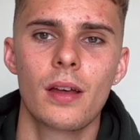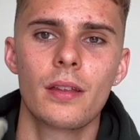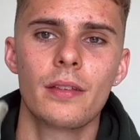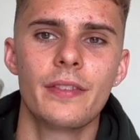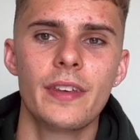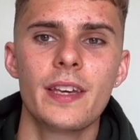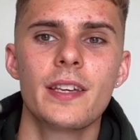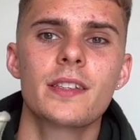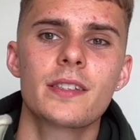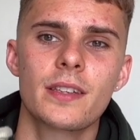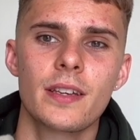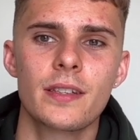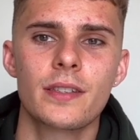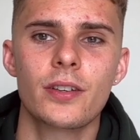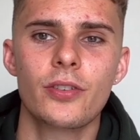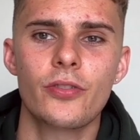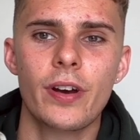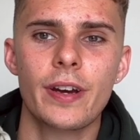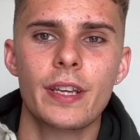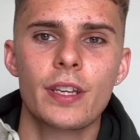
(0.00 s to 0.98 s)
This is
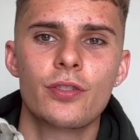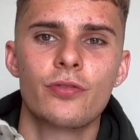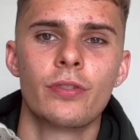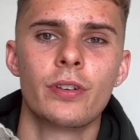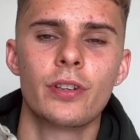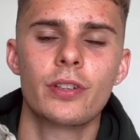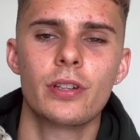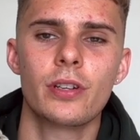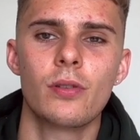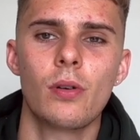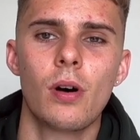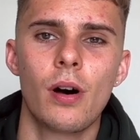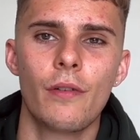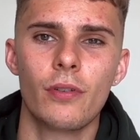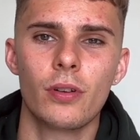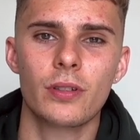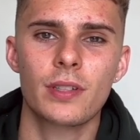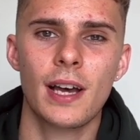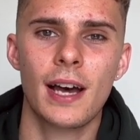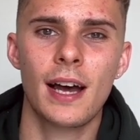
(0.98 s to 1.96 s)
the greatest running shoe of
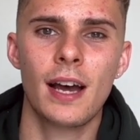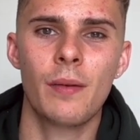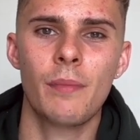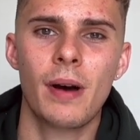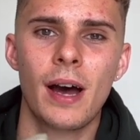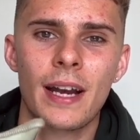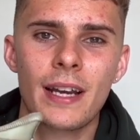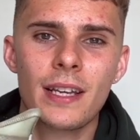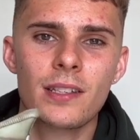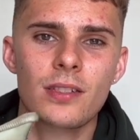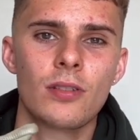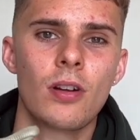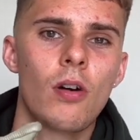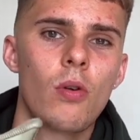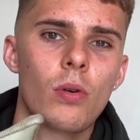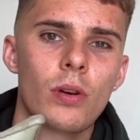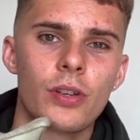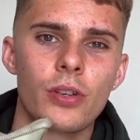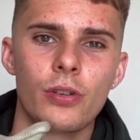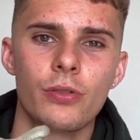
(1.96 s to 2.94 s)
all time, and it's not
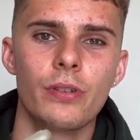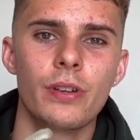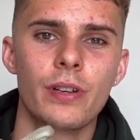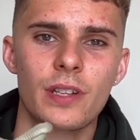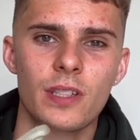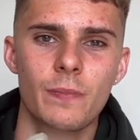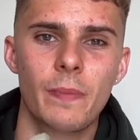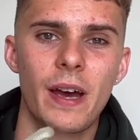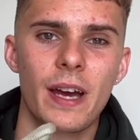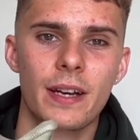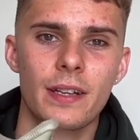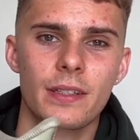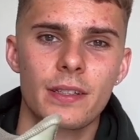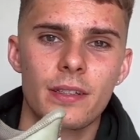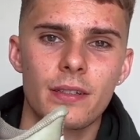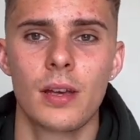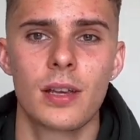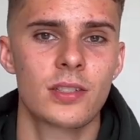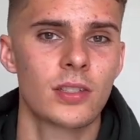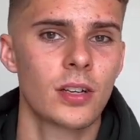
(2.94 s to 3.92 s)
what you'd
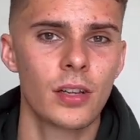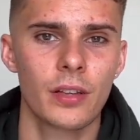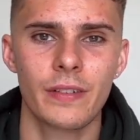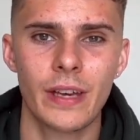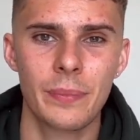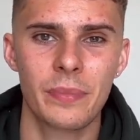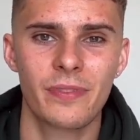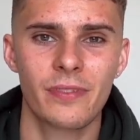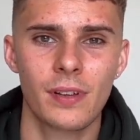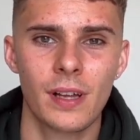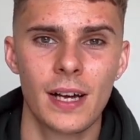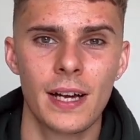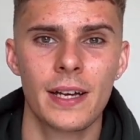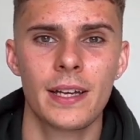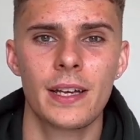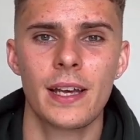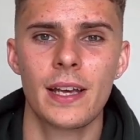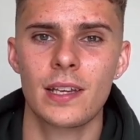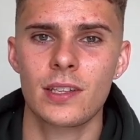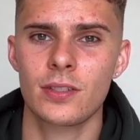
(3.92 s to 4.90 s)
expect. It's not the
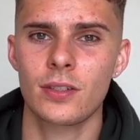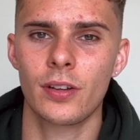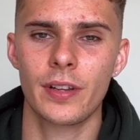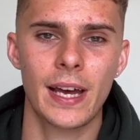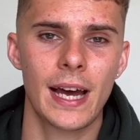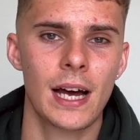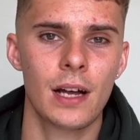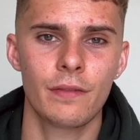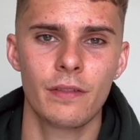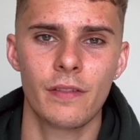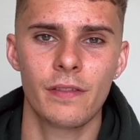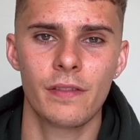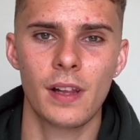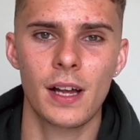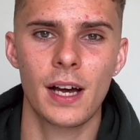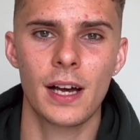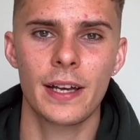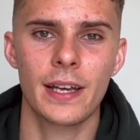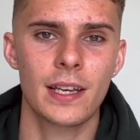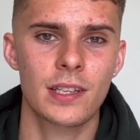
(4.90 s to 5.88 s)
Vaporfly, it's not the
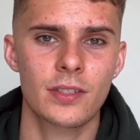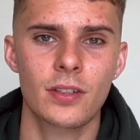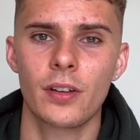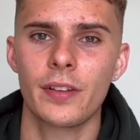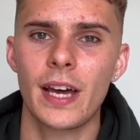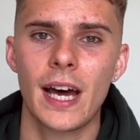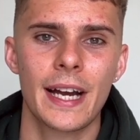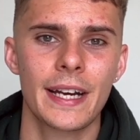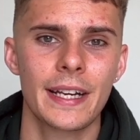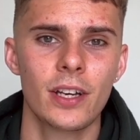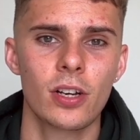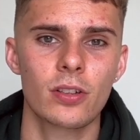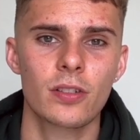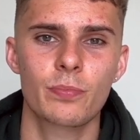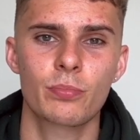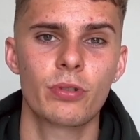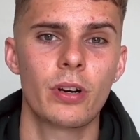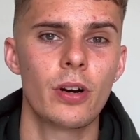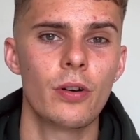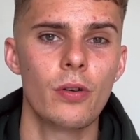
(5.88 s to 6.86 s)
Alphafly, it's not the Adios
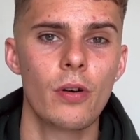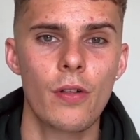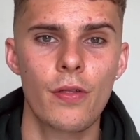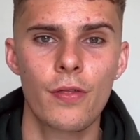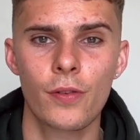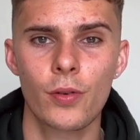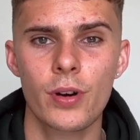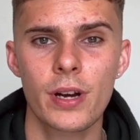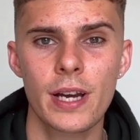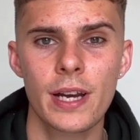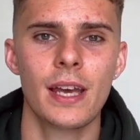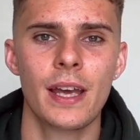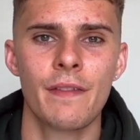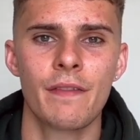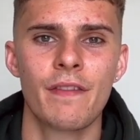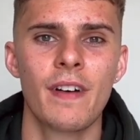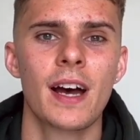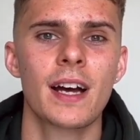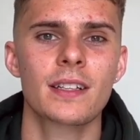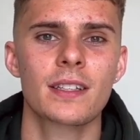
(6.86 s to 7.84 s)
Pro 3. In
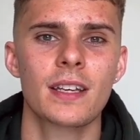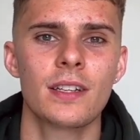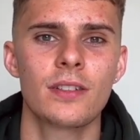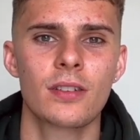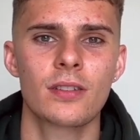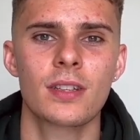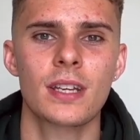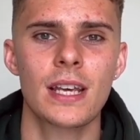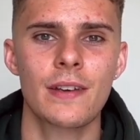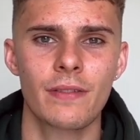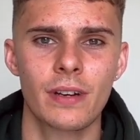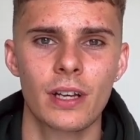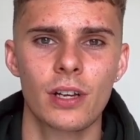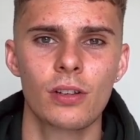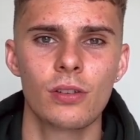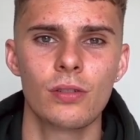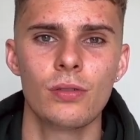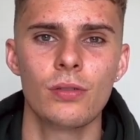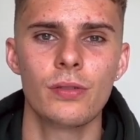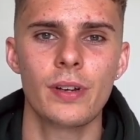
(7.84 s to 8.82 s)
fact, it doesn't even
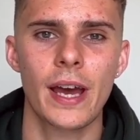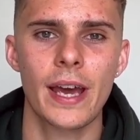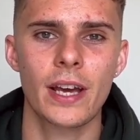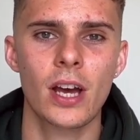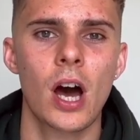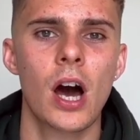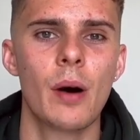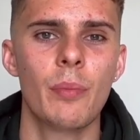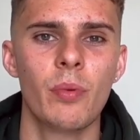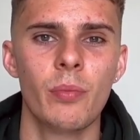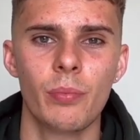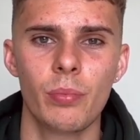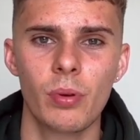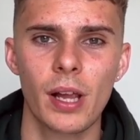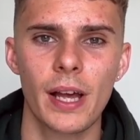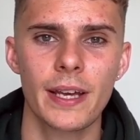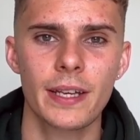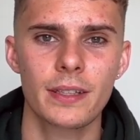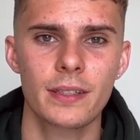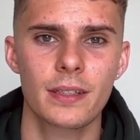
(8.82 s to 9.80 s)
include a carbon
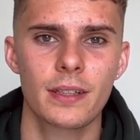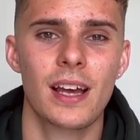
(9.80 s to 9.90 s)
plate.